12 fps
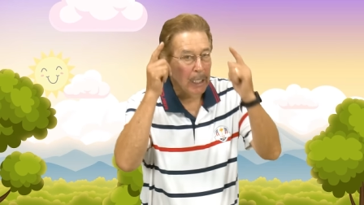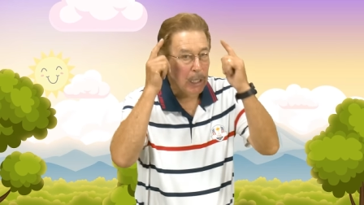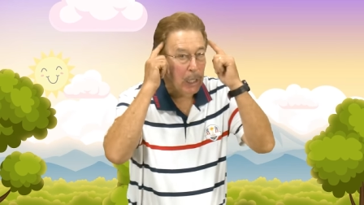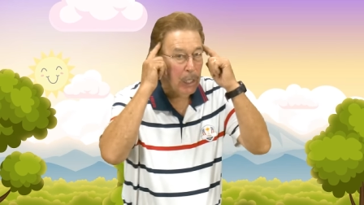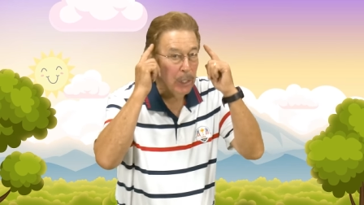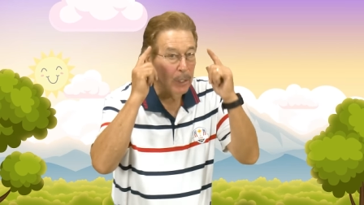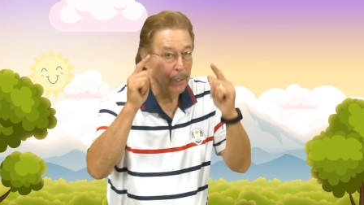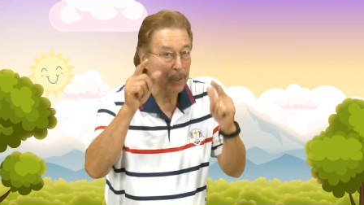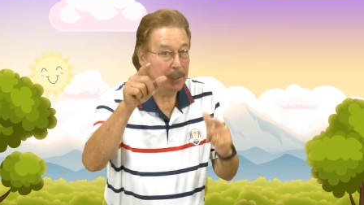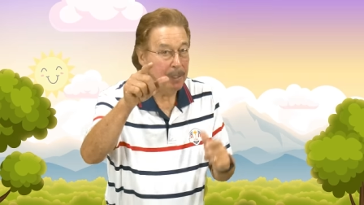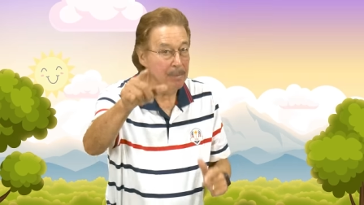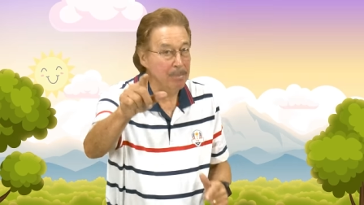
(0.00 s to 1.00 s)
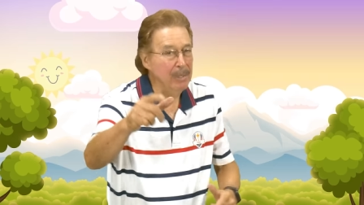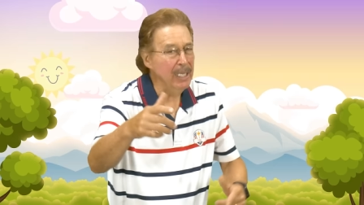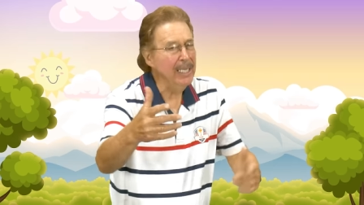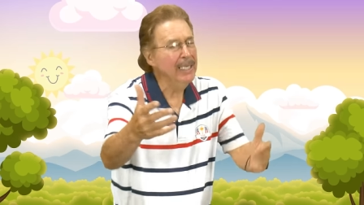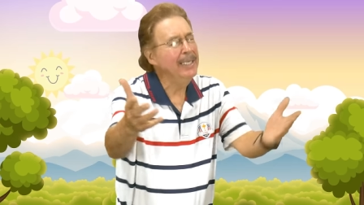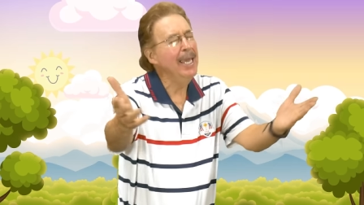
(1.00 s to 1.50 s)
and learn and be
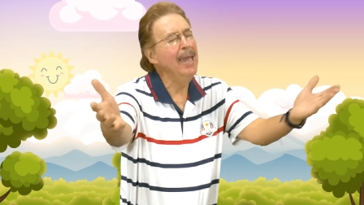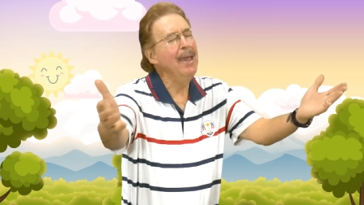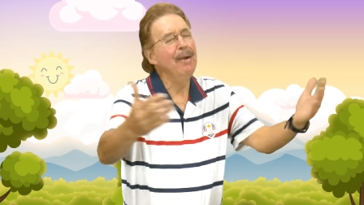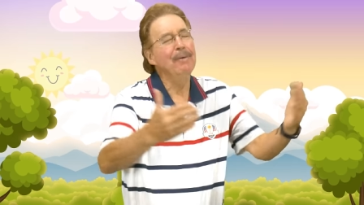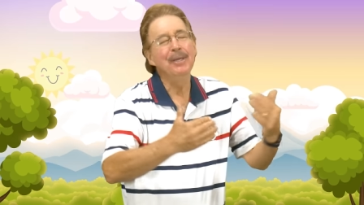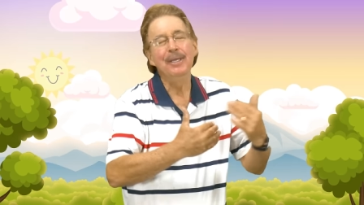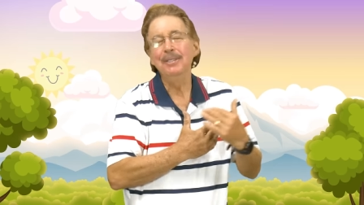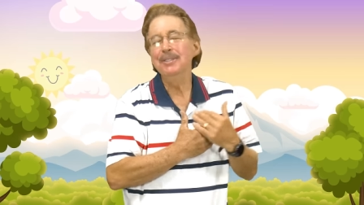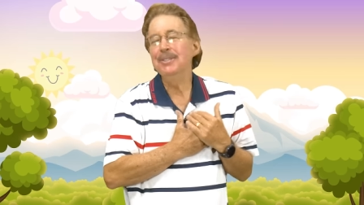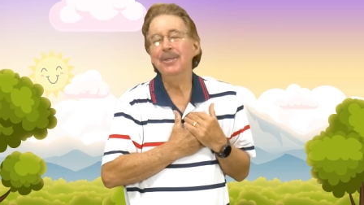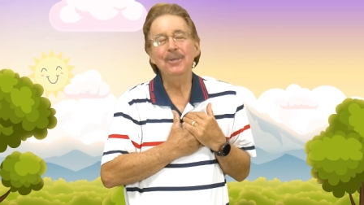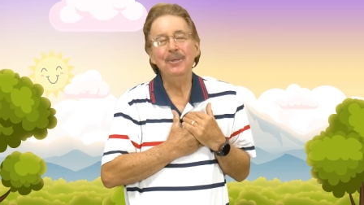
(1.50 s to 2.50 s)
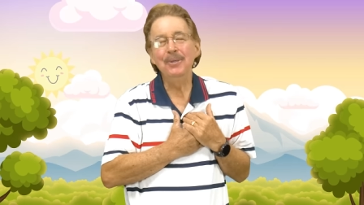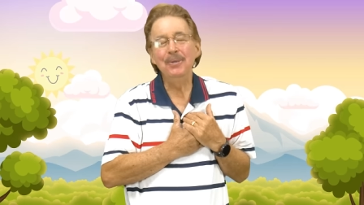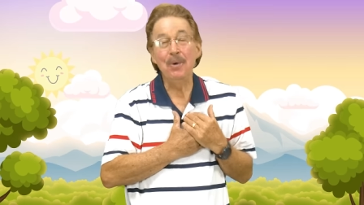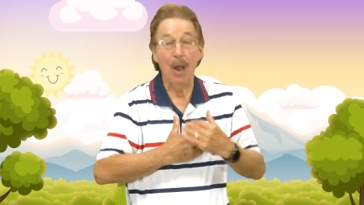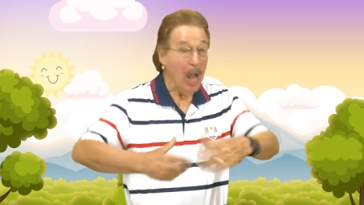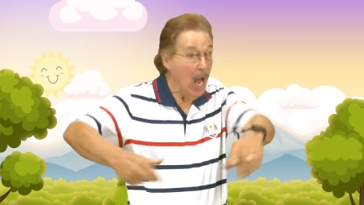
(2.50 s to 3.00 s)
caring too
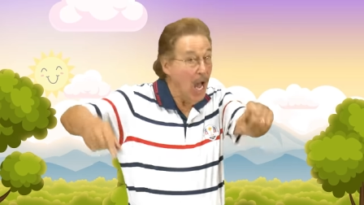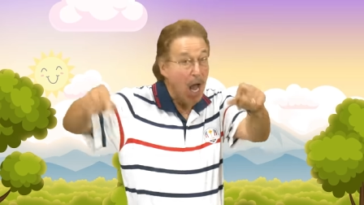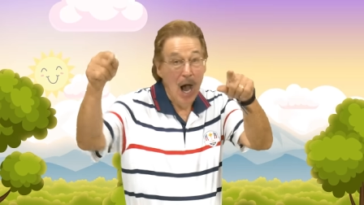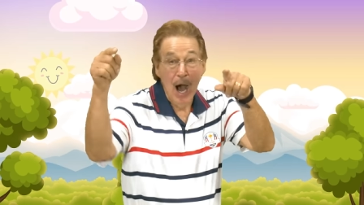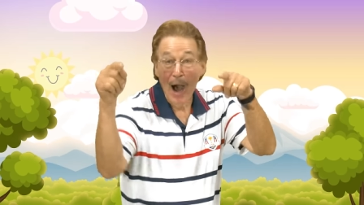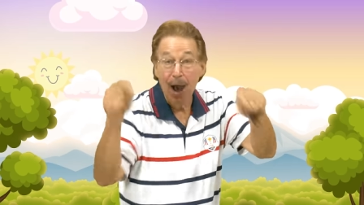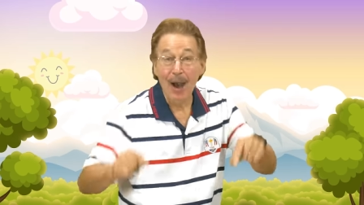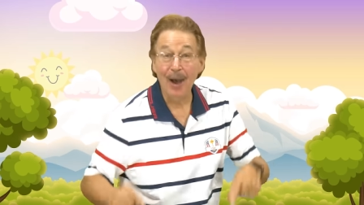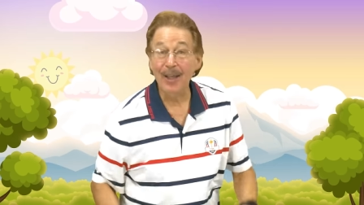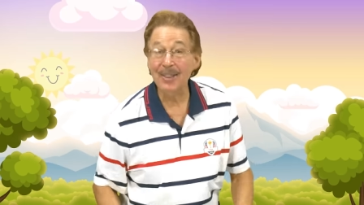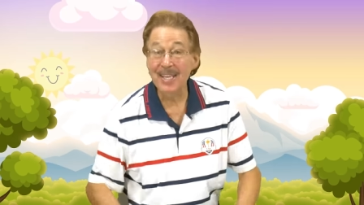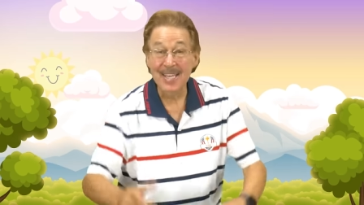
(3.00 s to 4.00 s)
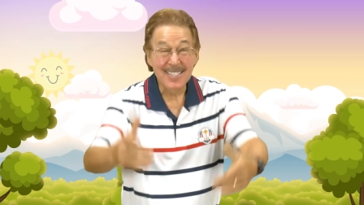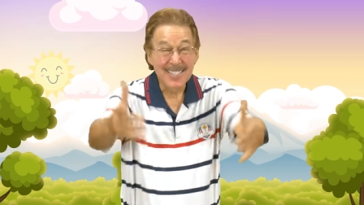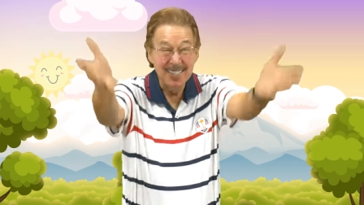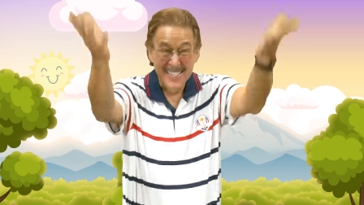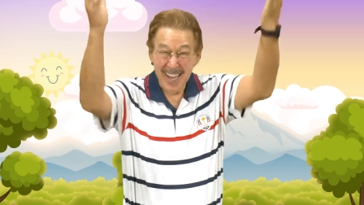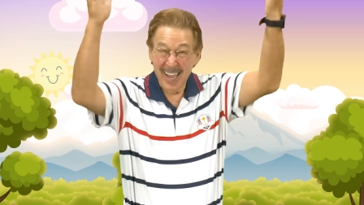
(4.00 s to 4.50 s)
this
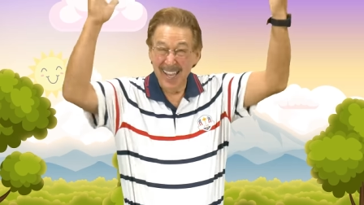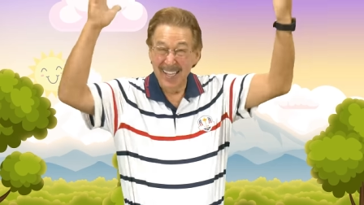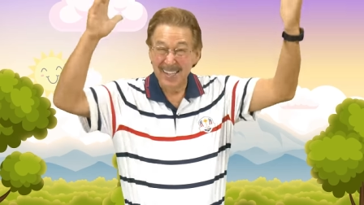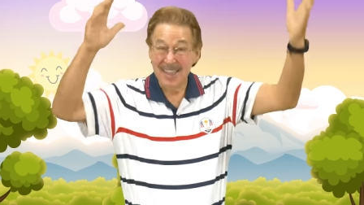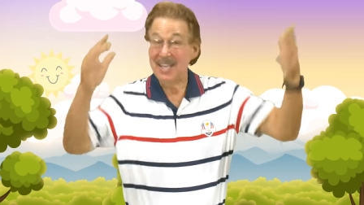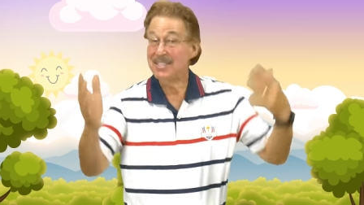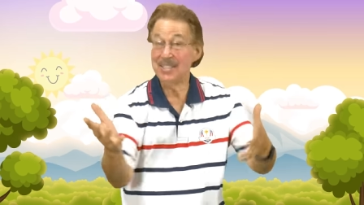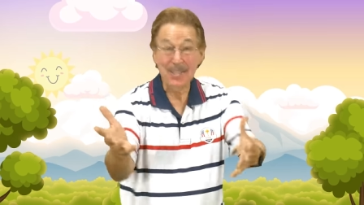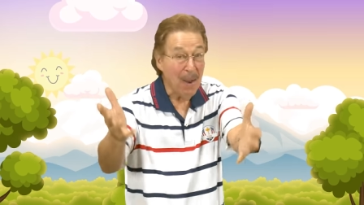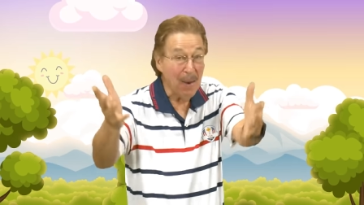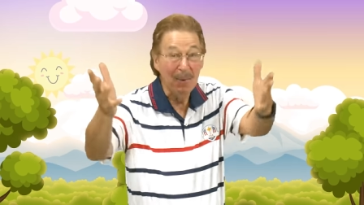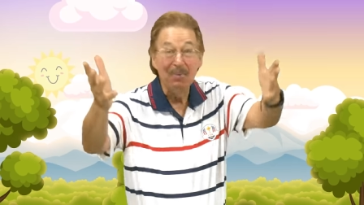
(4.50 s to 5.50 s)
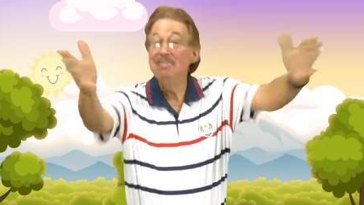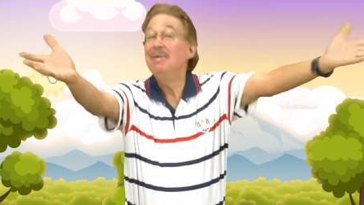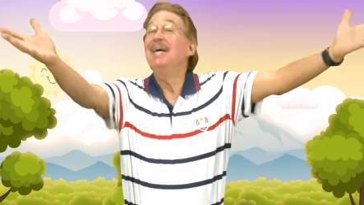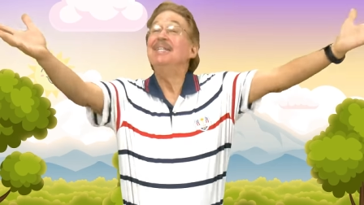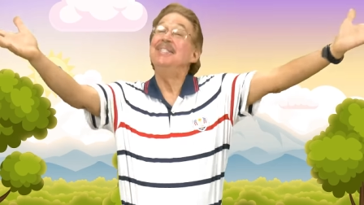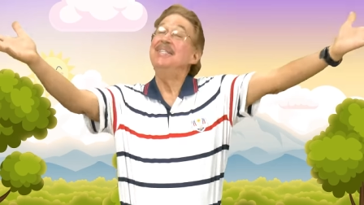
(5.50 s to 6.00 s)
day, there's so
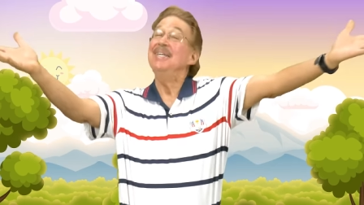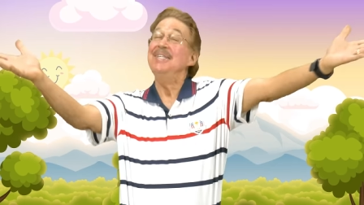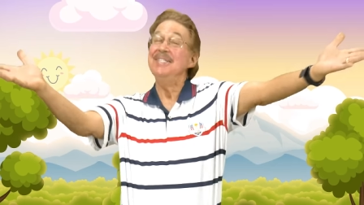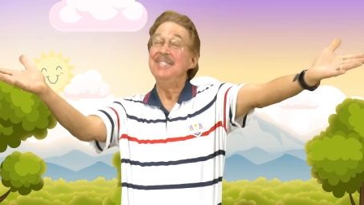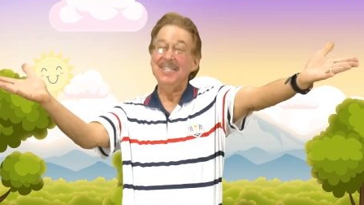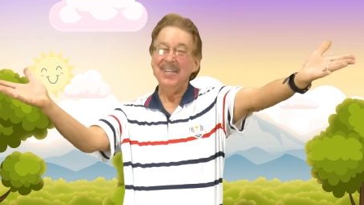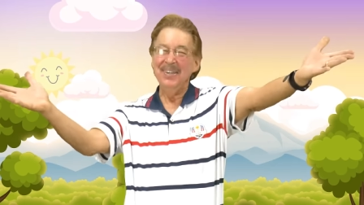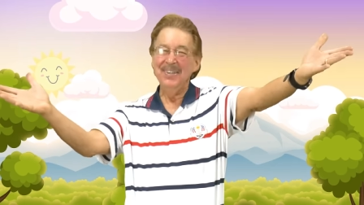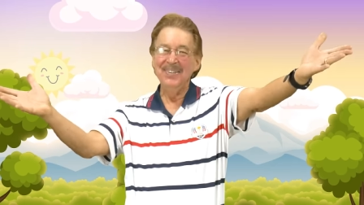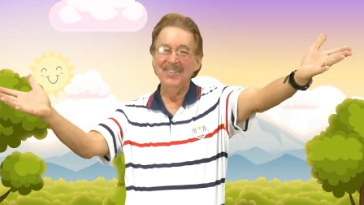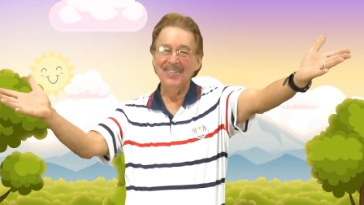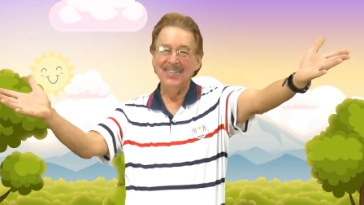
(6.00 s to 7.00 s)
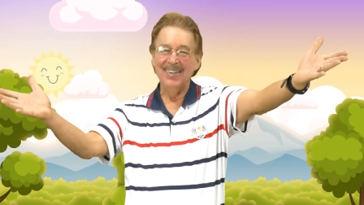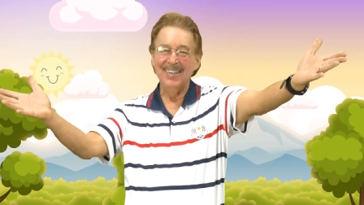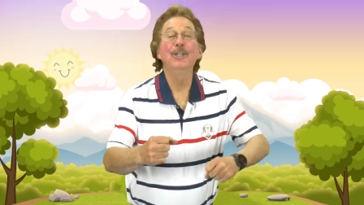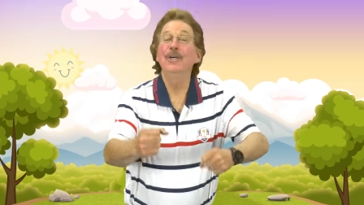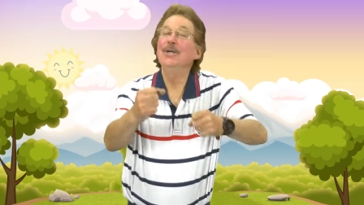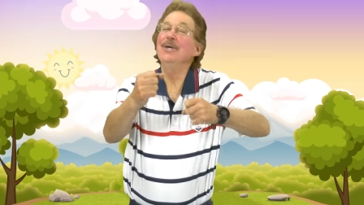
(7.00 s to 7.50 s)
much to do.
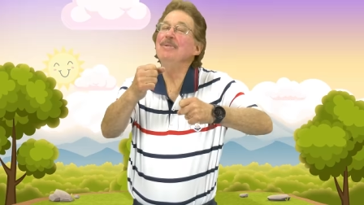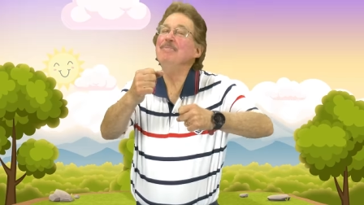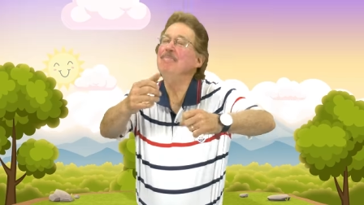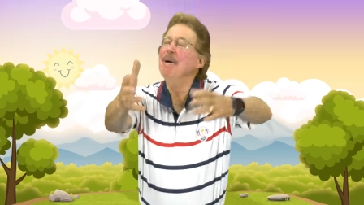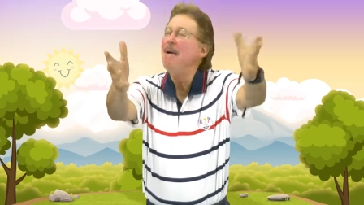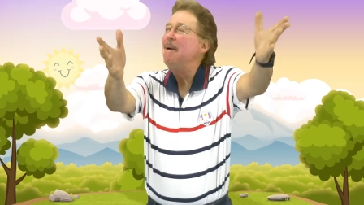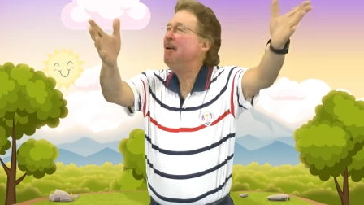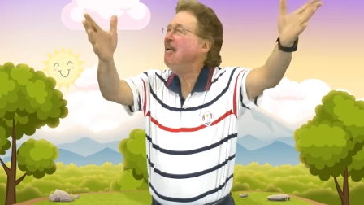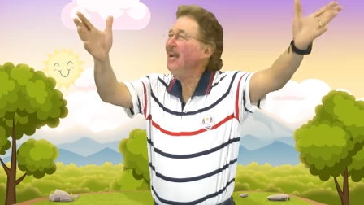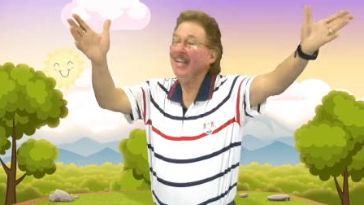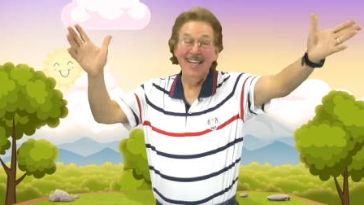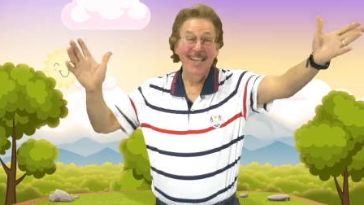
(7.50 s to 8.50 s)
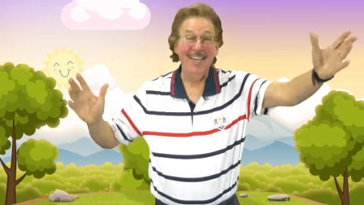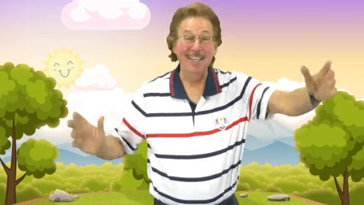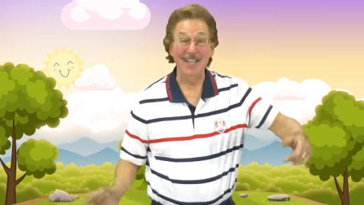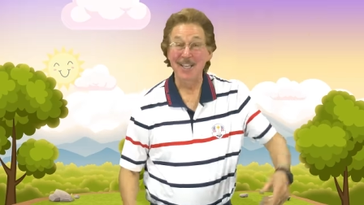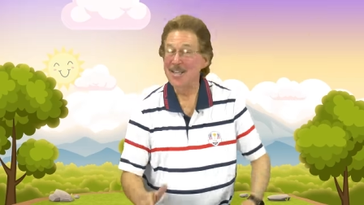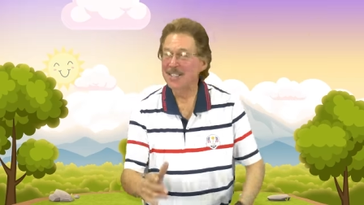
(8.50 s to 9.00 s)
Good morning,
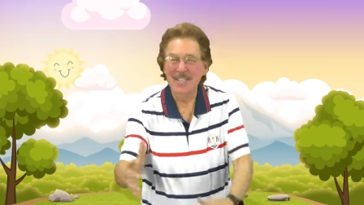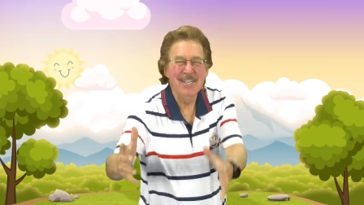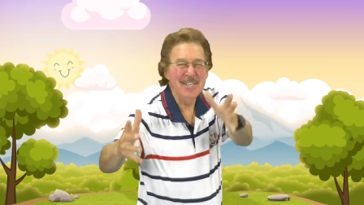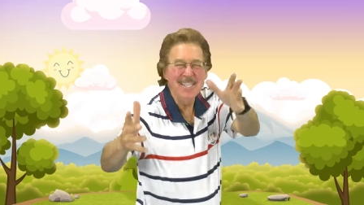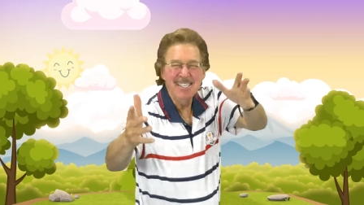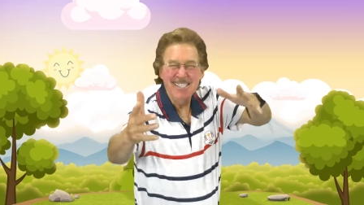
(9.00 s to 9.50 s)
good